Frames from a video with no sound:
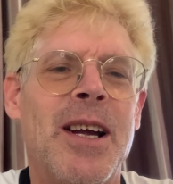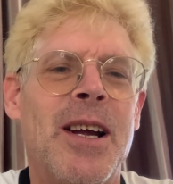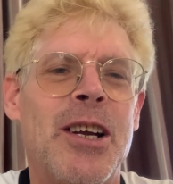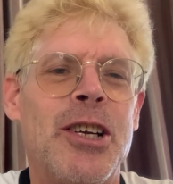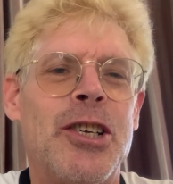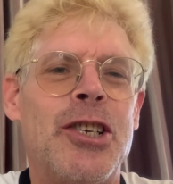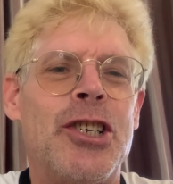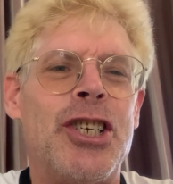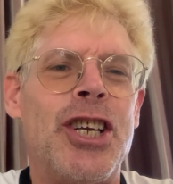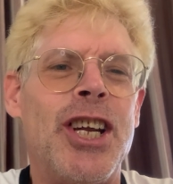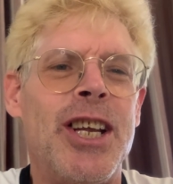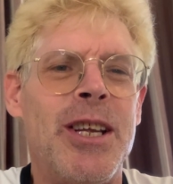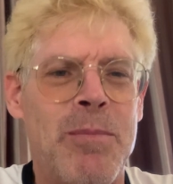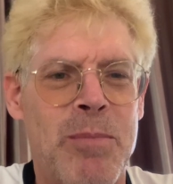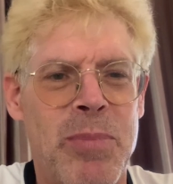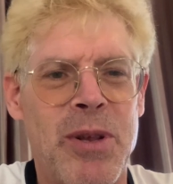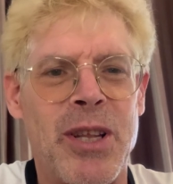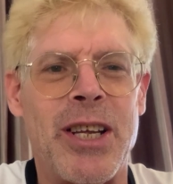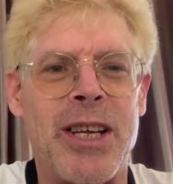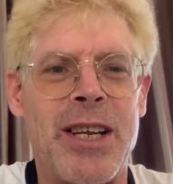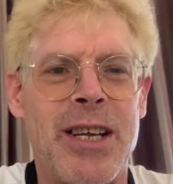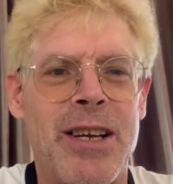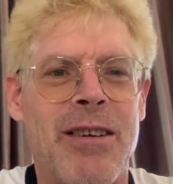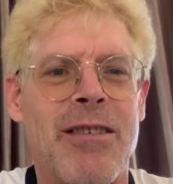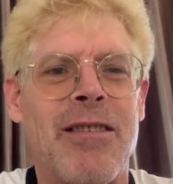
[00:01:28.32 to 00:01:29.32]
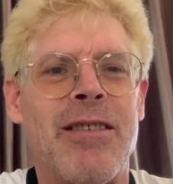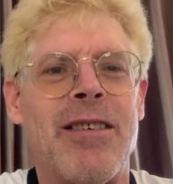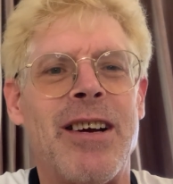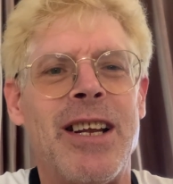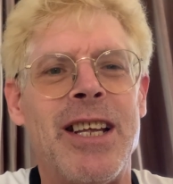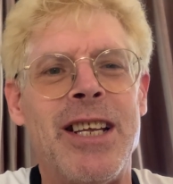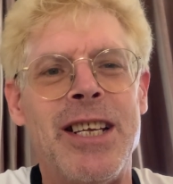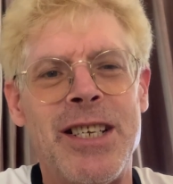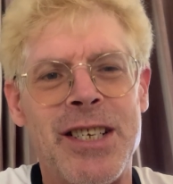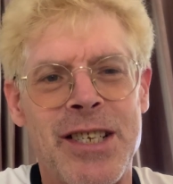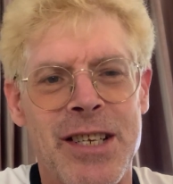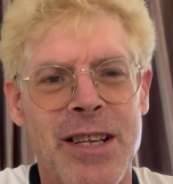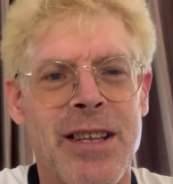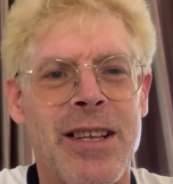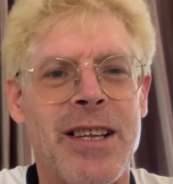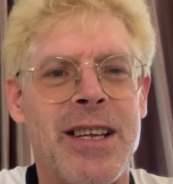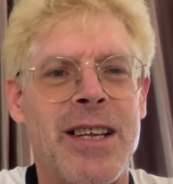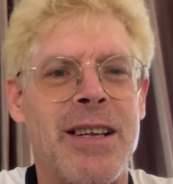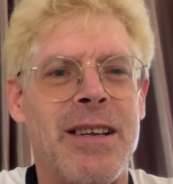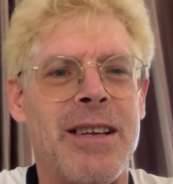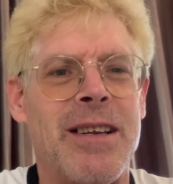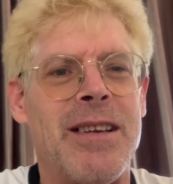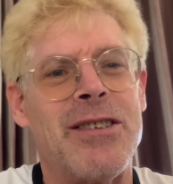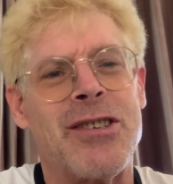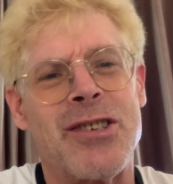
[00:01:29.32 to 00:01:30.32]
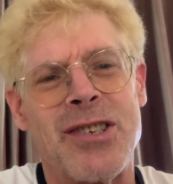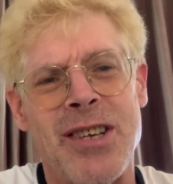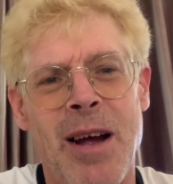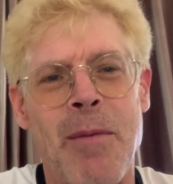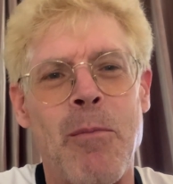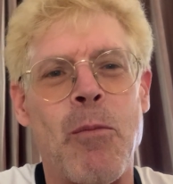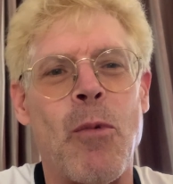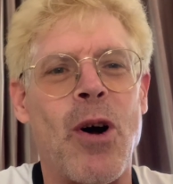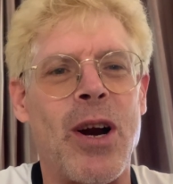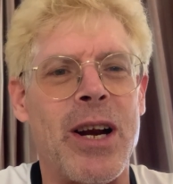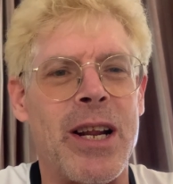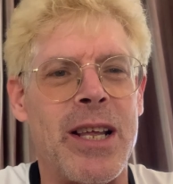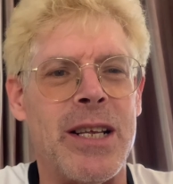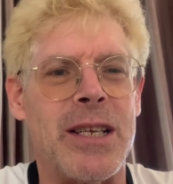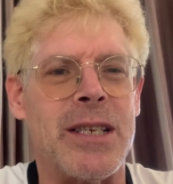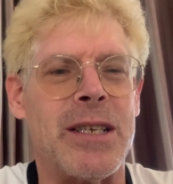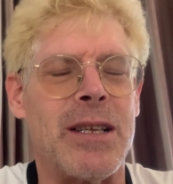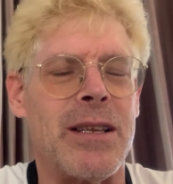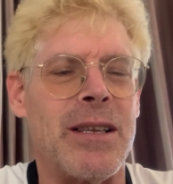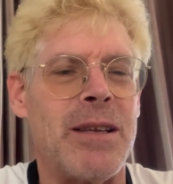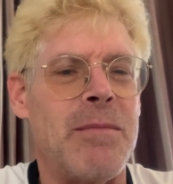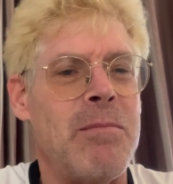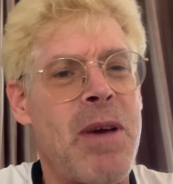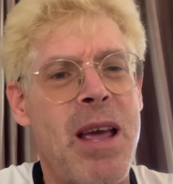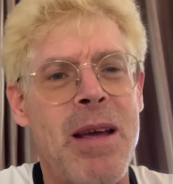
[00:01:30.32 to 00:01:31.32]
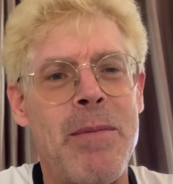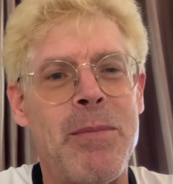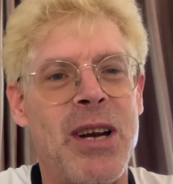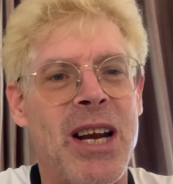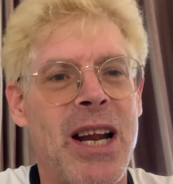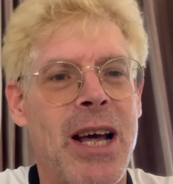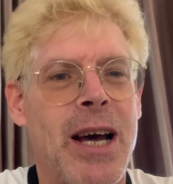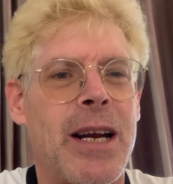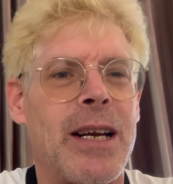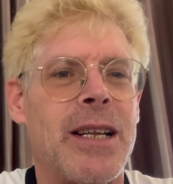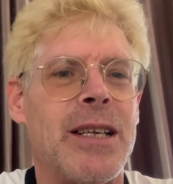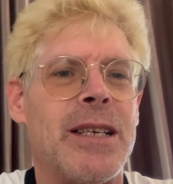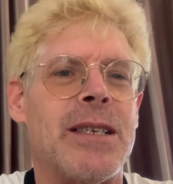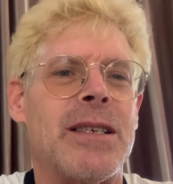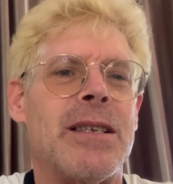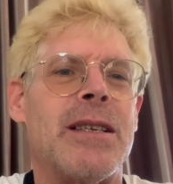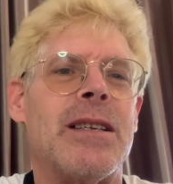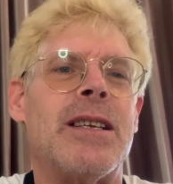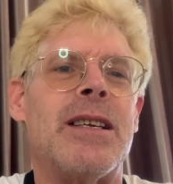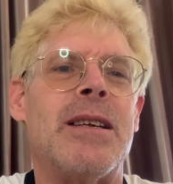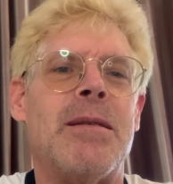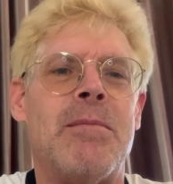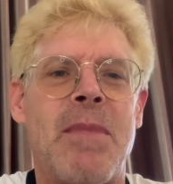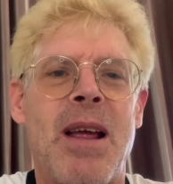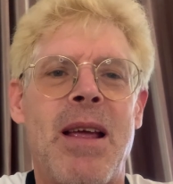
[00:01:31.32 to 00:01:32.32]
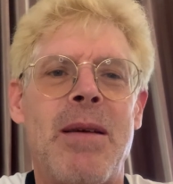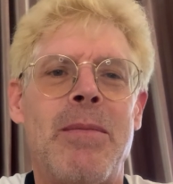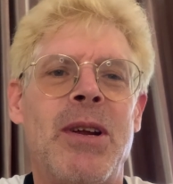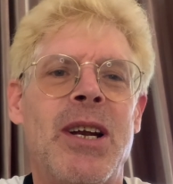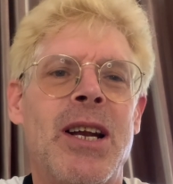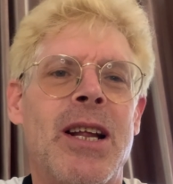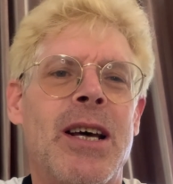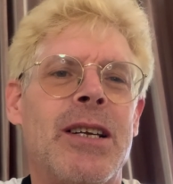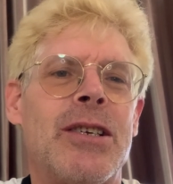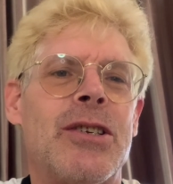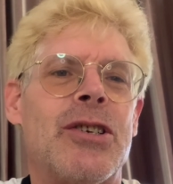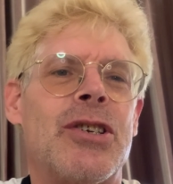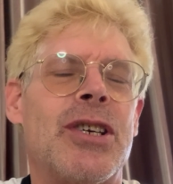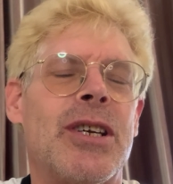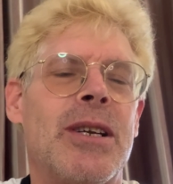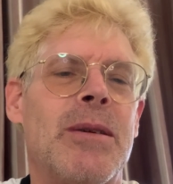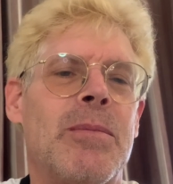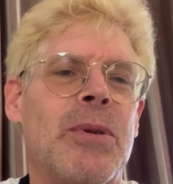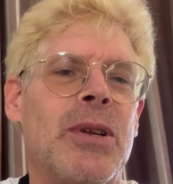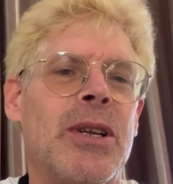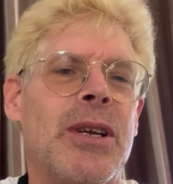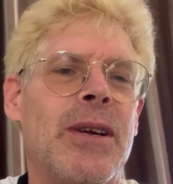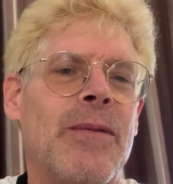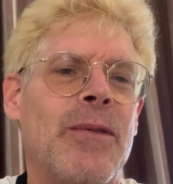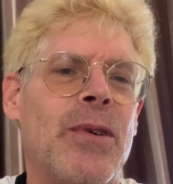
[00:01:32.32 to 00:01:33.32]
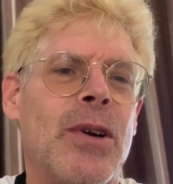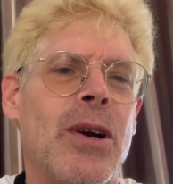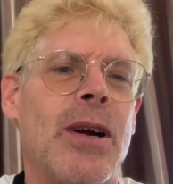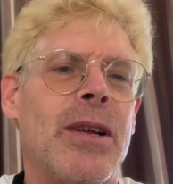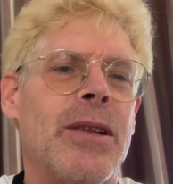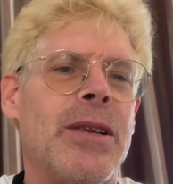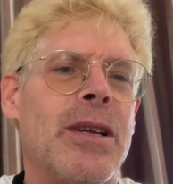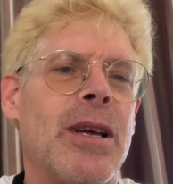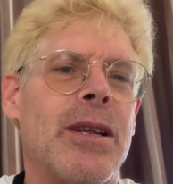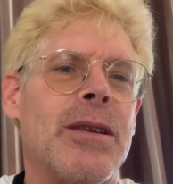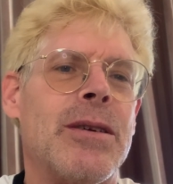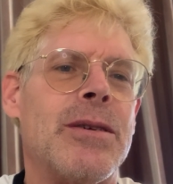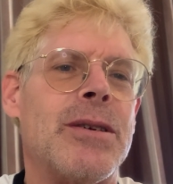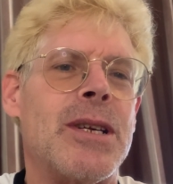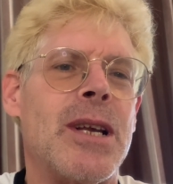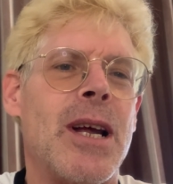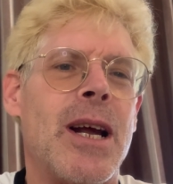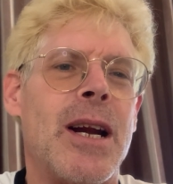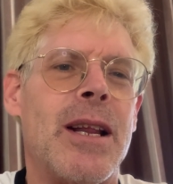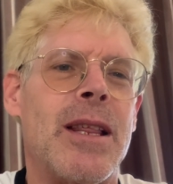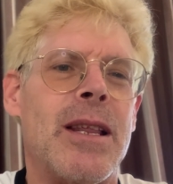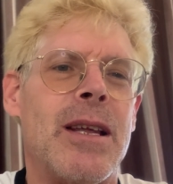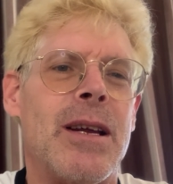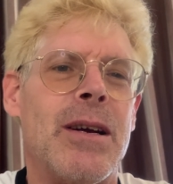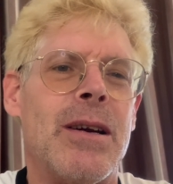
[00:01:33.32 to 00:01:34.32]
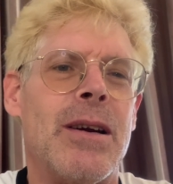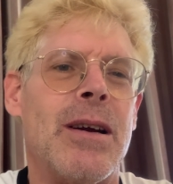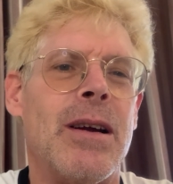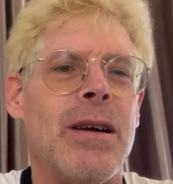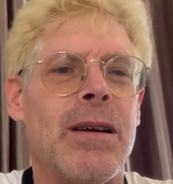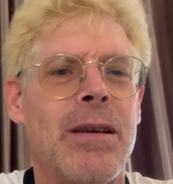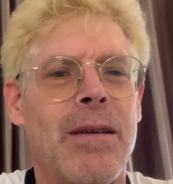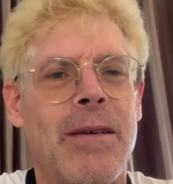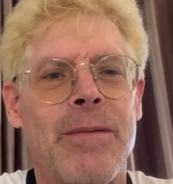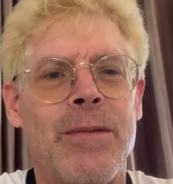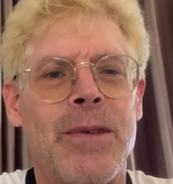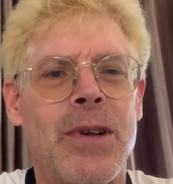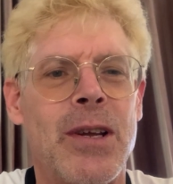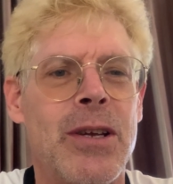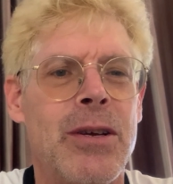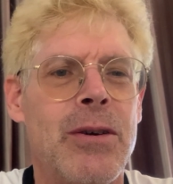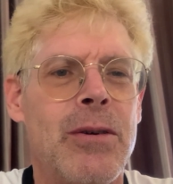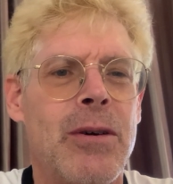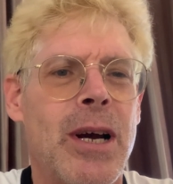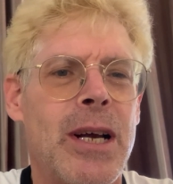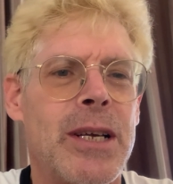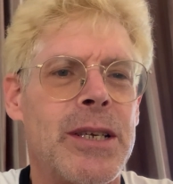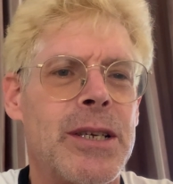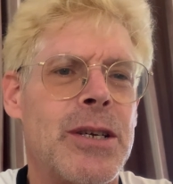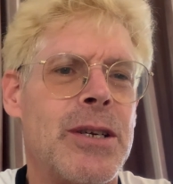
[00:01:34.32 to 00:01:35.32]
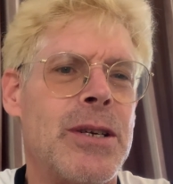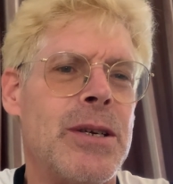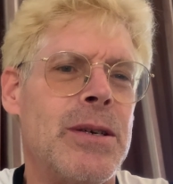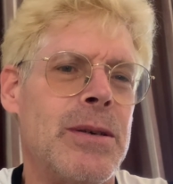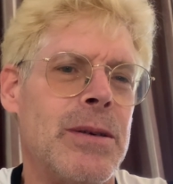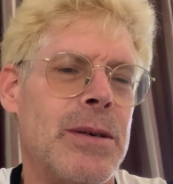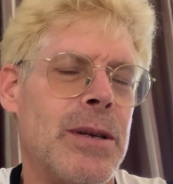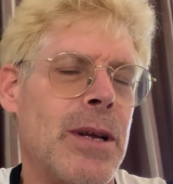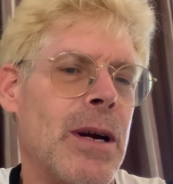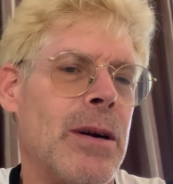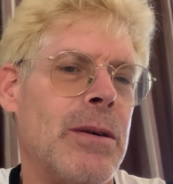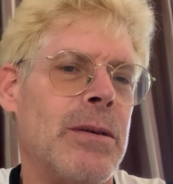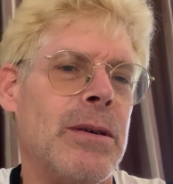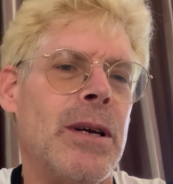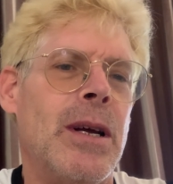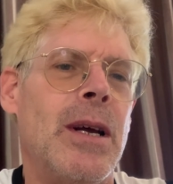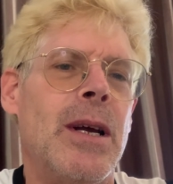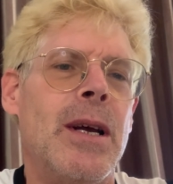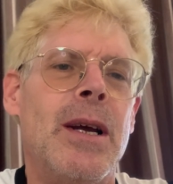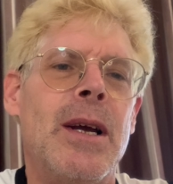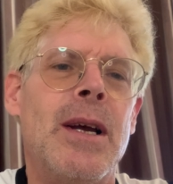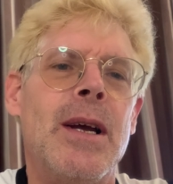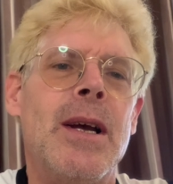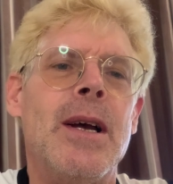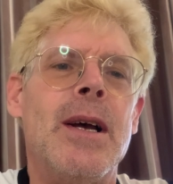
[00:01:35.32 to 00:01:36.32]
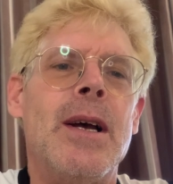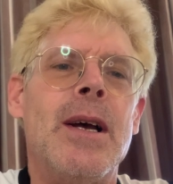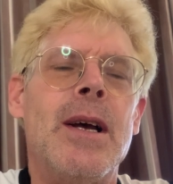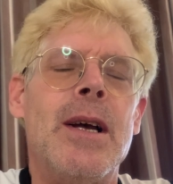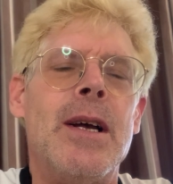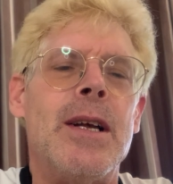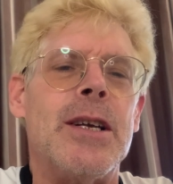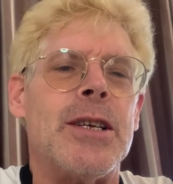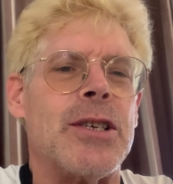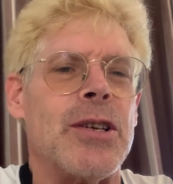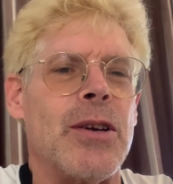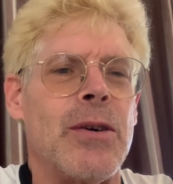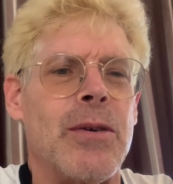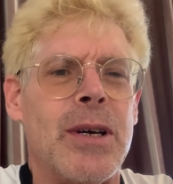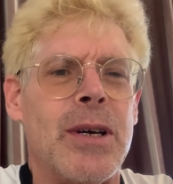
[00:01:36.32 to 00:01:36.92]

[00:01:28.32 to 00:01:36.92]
cheaply or easily, somewhat easily, maybe not easily and maybe not cheaply if you're on the other side of the US too, So